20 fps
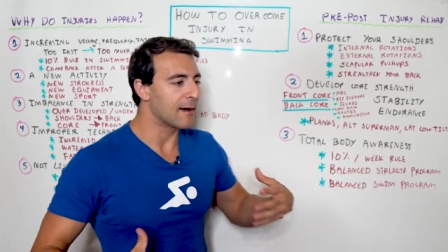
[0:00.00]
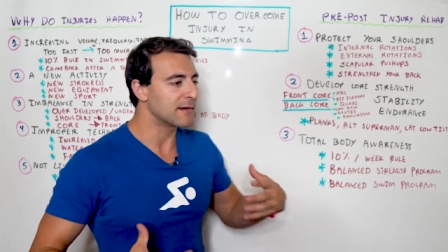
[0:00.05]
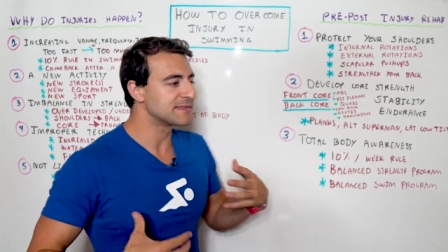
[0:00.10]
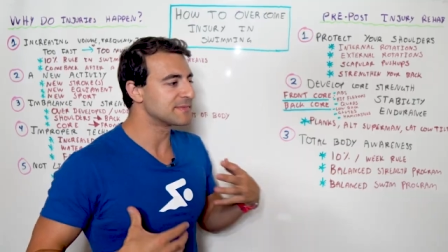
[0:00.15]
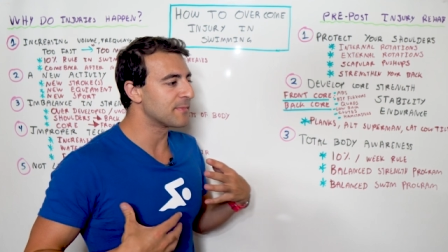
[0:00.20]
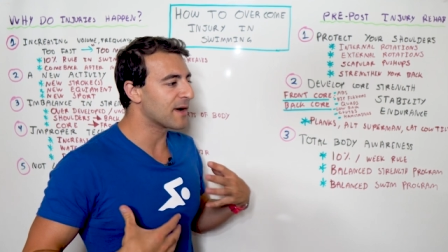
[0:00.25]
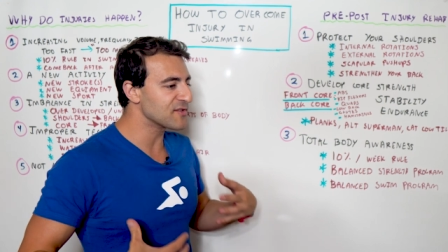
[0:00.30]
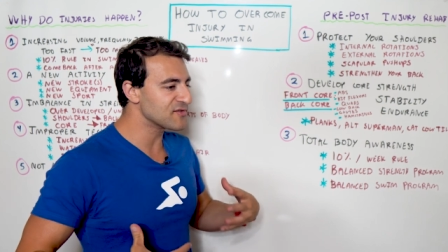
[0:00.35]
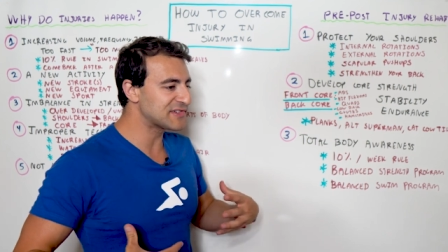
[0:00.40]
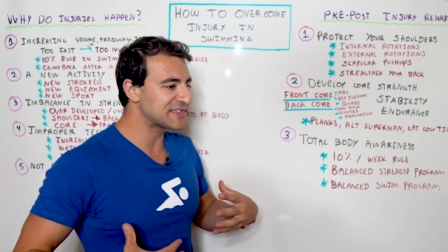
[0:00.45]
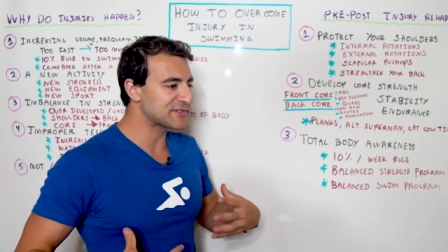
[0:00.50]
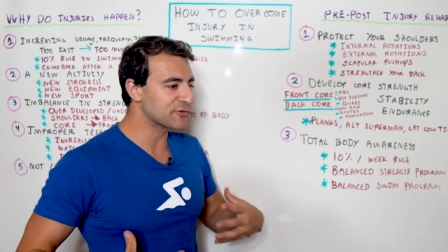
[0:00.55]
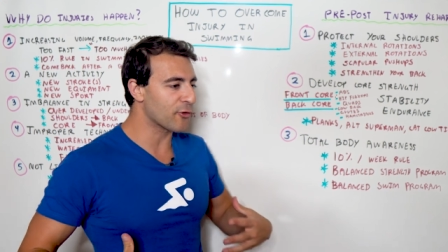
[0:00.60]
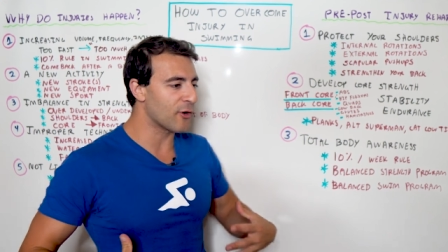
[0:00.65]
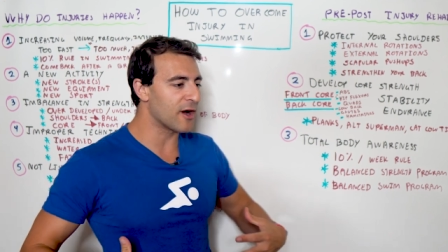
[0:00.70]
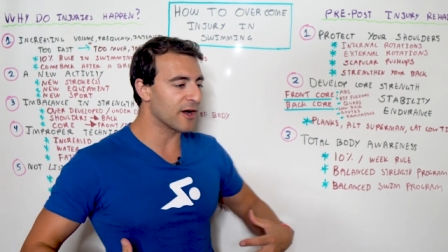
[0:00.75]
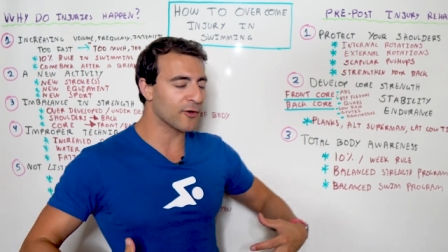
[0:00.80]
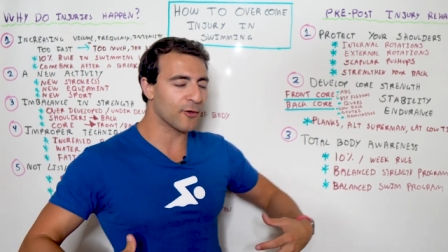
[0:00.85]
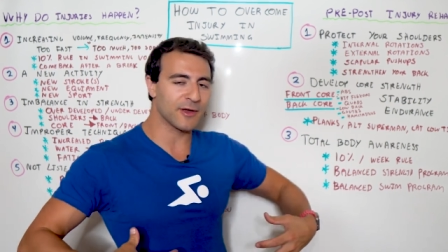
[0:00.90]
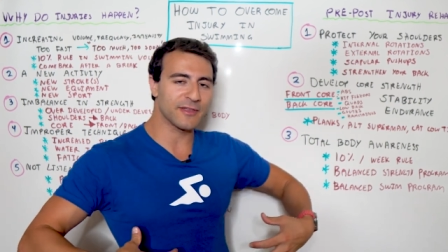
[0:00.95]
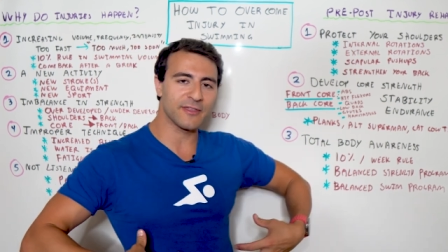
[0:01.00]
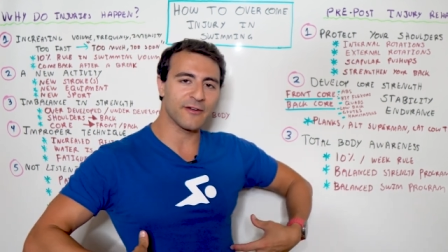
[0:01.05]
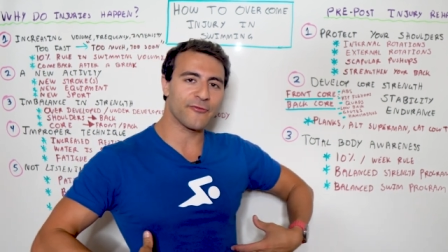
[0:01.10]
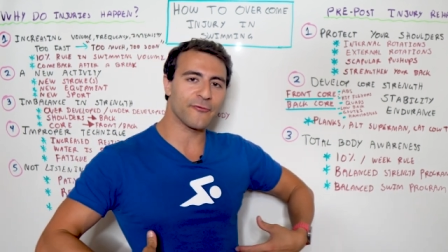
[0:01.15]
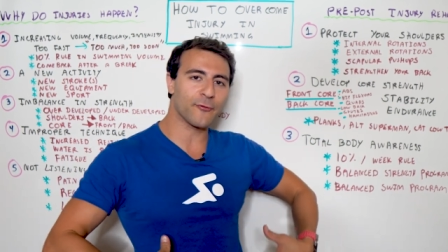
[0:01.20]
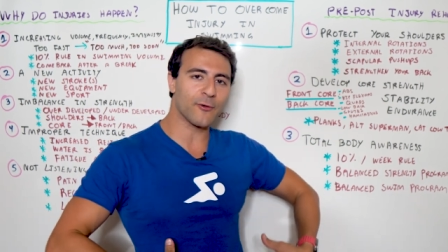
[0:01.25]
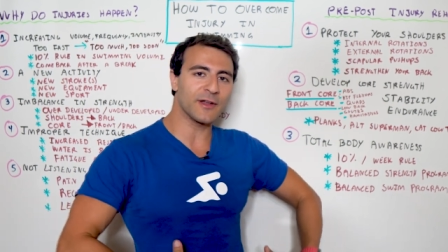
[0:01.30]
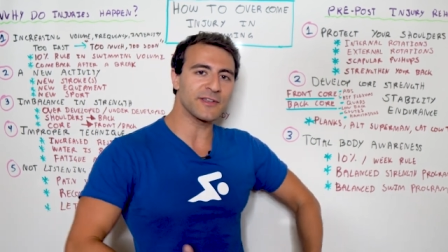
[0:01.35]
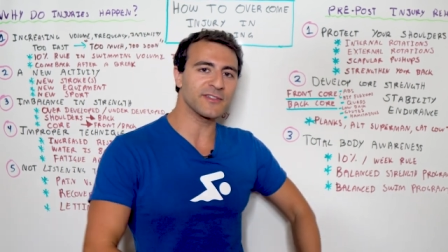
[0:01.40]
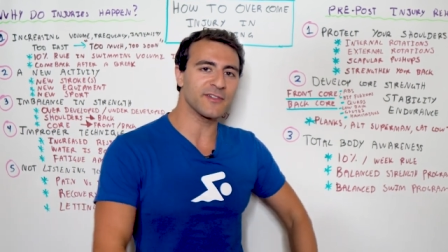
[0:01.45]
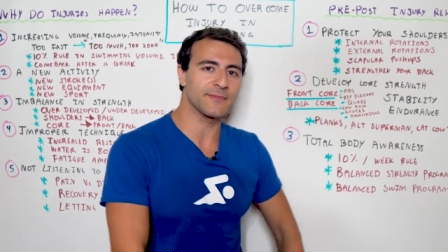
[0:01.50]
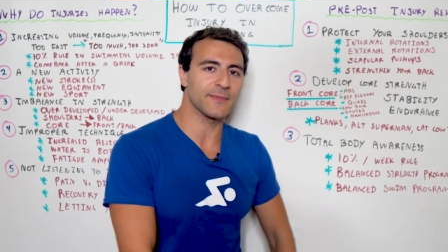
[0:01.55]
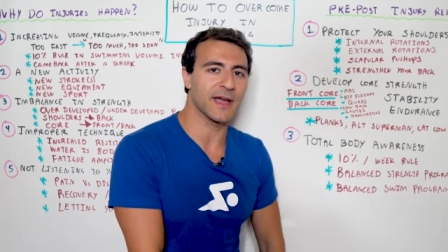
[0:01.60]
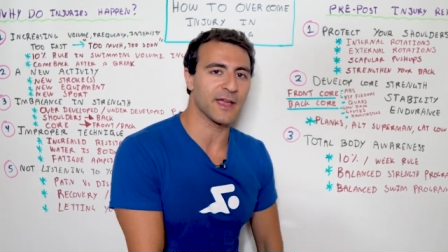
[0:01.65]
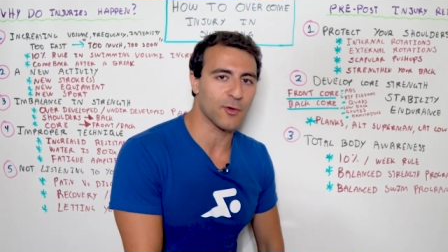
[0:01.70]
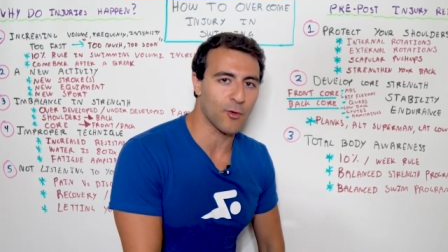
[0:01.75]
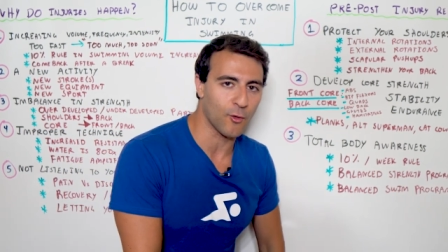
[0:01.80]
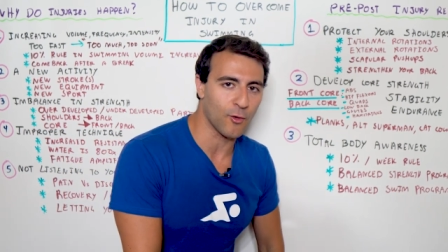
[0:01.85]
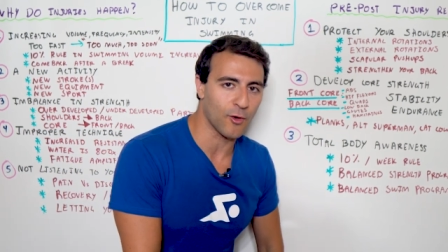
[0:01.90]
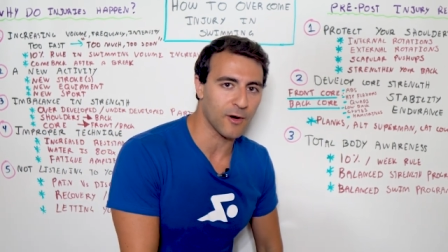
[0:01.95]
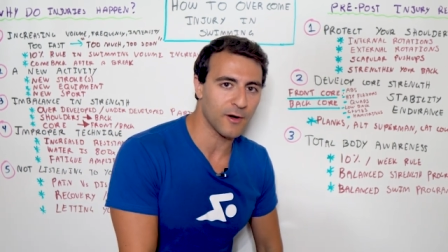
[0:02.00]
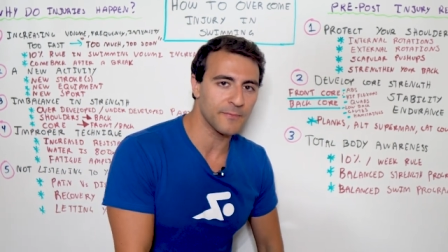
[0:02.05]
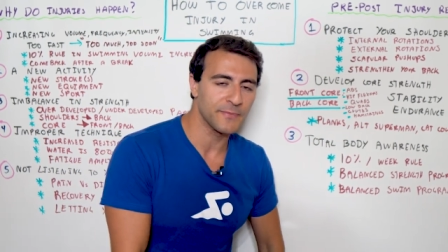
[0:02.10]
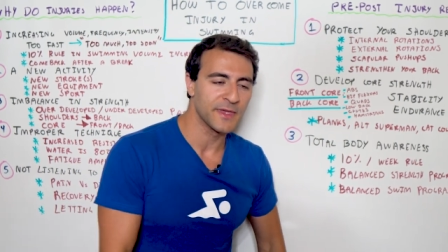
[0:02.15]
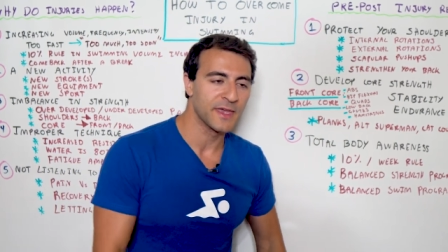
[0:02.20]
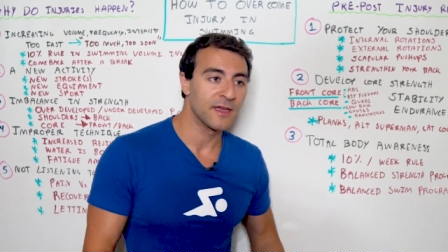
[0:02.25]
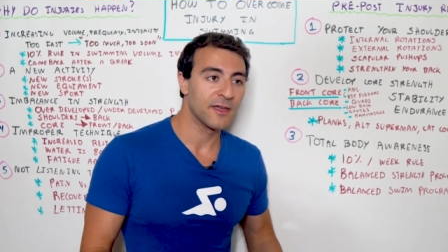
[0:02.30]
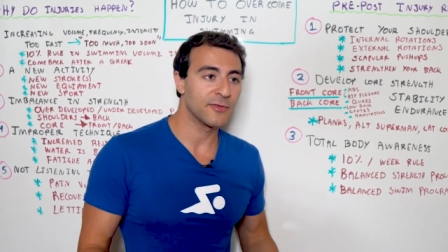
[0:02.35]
I was much stronger longer in the front of my core.